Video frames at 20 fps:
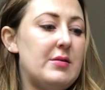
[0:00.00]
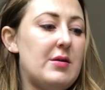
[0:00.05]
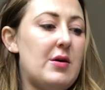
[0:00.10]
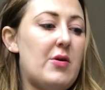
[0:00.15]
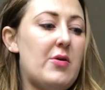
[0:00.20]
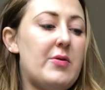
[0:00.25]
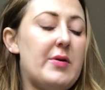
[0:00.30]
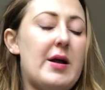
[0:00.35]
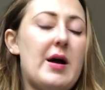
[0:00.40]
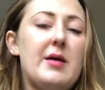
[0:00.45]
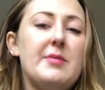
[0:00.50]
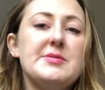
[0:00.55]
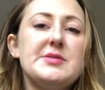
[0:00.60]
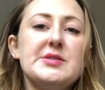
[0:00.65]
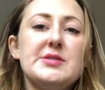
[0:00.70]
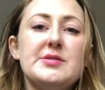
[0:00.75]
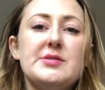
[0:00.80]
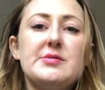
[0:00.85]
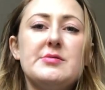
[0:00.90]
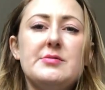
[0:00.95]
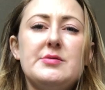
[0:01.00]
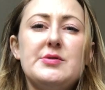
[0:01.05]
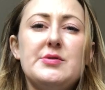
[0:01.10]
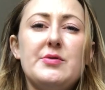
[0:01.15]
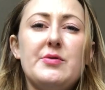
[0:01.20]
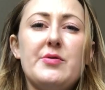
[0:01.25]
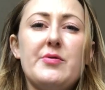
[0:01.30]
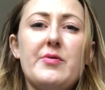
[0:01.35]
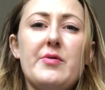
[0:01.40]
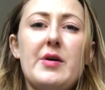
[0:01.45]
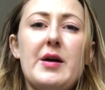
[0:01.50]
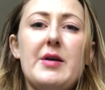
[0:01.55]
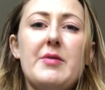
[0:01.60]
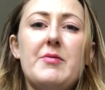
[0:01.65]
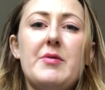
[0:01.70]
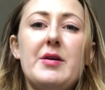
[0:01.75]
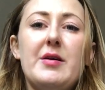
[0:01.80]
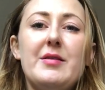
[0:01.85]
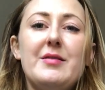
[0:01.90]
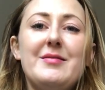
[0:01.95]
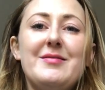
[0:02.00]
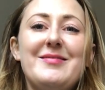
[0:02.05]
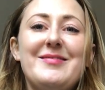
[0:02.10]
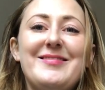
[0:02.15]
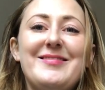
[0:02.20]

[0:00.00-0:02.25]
Oh, it helped to do the right one.